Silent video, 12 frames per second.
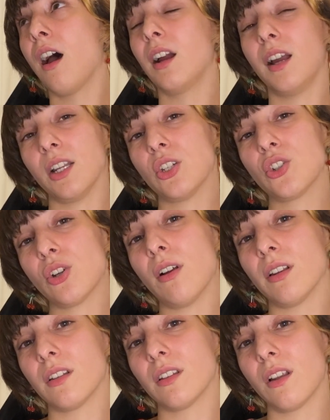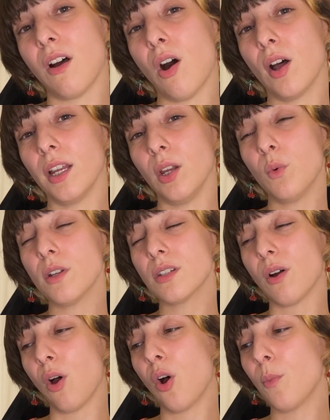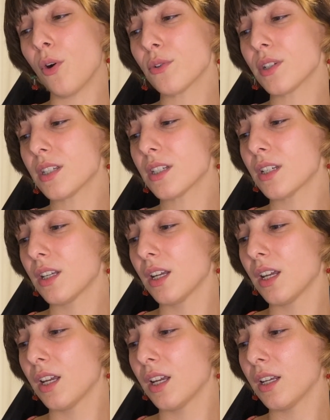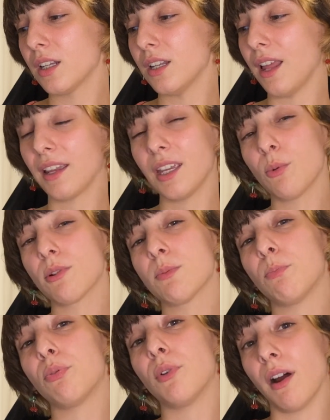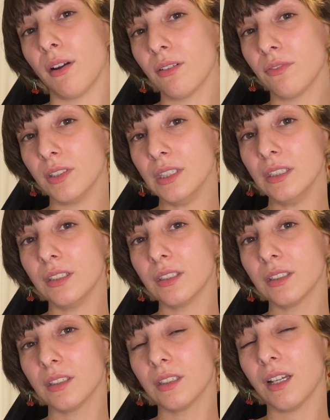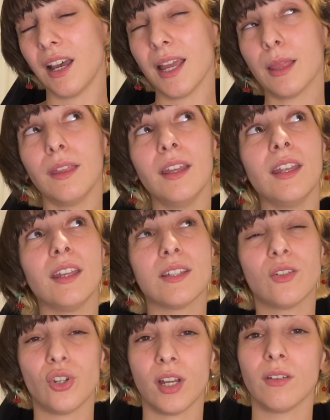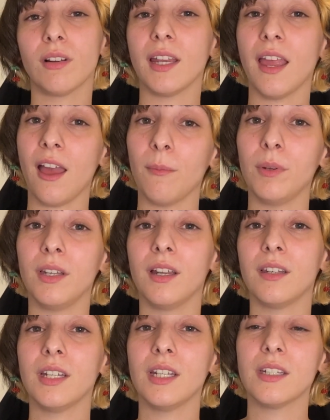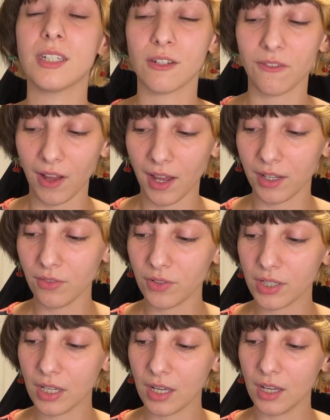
got shot. It was almost like he was proud of it. I think he's genuinely happy that he survived.